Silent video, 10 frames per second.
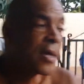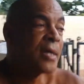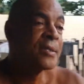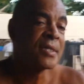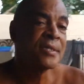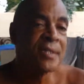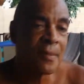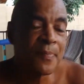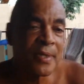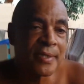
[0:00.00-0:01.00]
It just
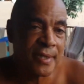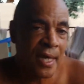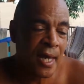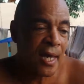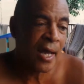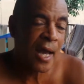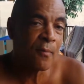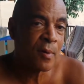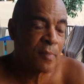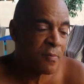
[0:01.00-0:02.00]
simply is saying I
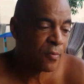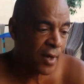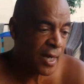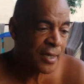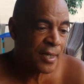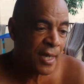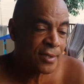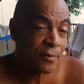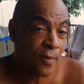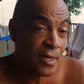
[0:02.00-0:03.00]
would be branded
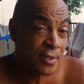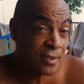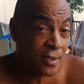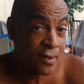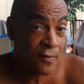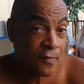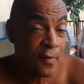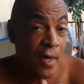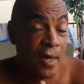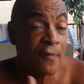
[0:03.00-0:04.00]
as a racist
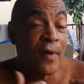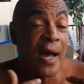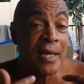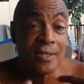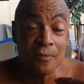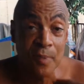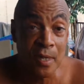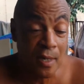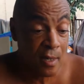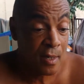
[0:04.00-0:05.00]
if I
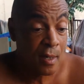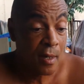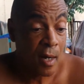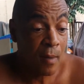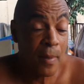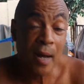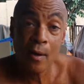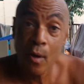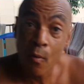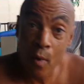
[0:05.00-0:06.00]
speak
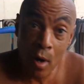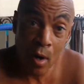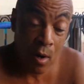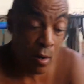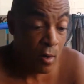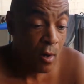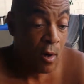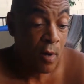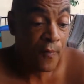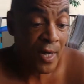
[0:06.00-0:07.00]
about a wall,
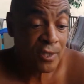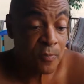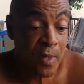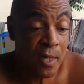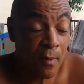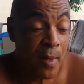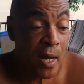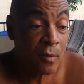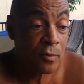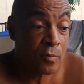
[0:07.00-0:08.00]
if I speak
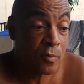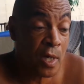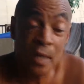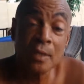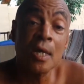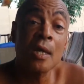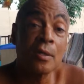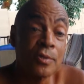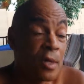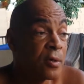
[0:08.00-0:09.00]
about anything
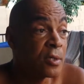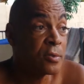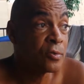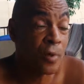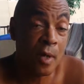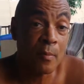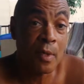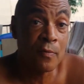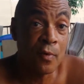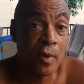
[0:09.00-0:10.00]
concerning Trump,
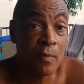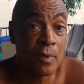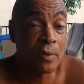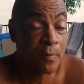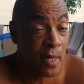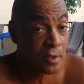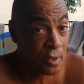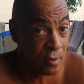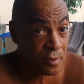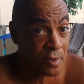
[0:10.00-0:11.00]
even though he went to black
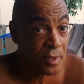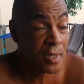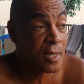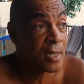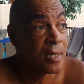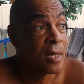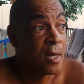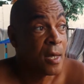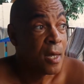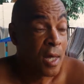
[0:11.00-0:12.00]
churches and
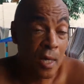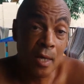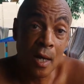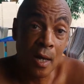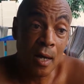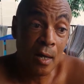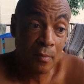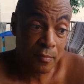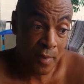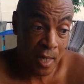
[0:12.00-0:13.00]
he
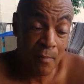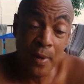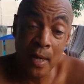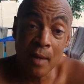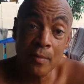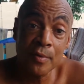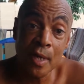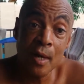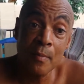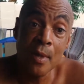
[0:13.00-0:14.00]
campaigned with them